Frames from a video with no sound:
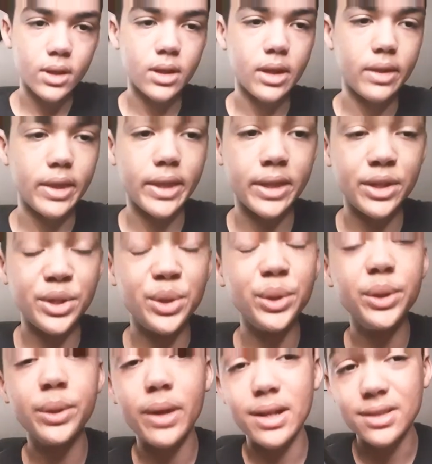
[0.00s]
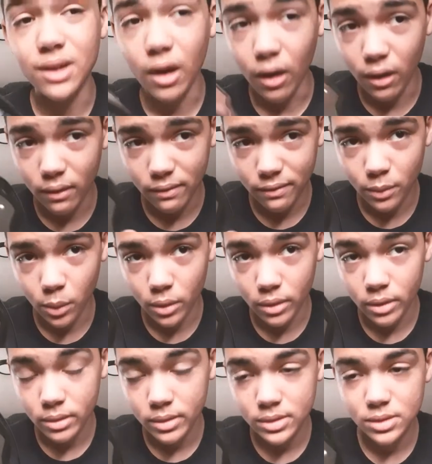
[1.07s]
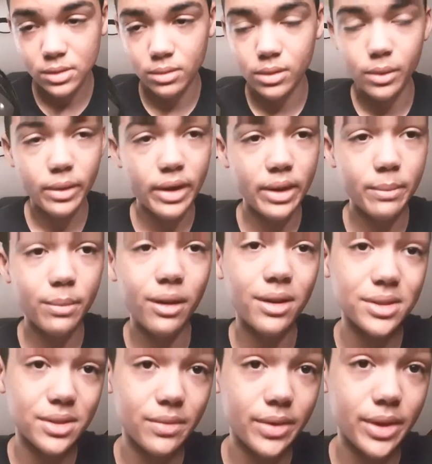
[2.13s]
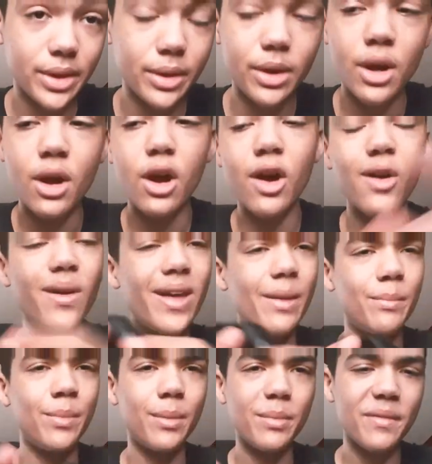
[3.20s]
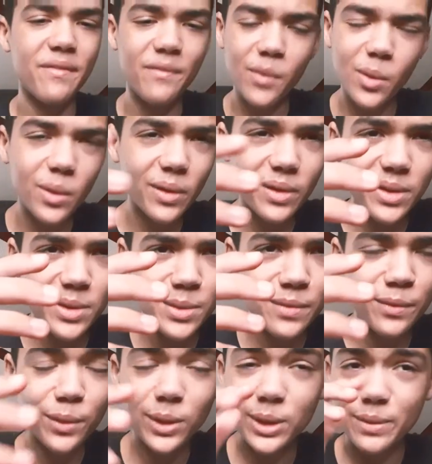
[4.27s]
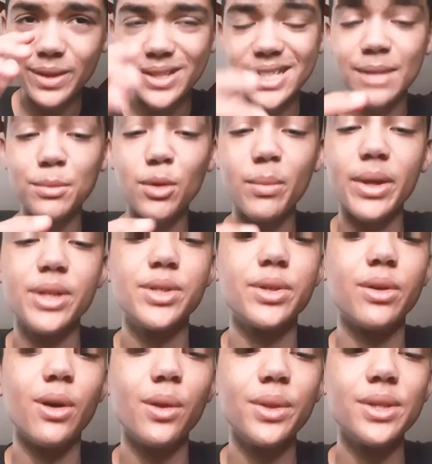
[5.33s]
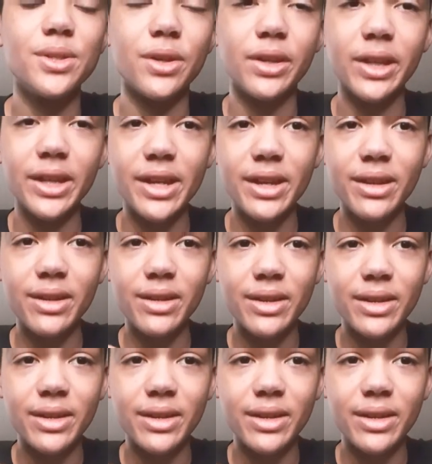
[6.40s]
And do do that to all four, so go ahead and pause the video. Oh yeah, but before you fully reassemble, make sure all these are clicking.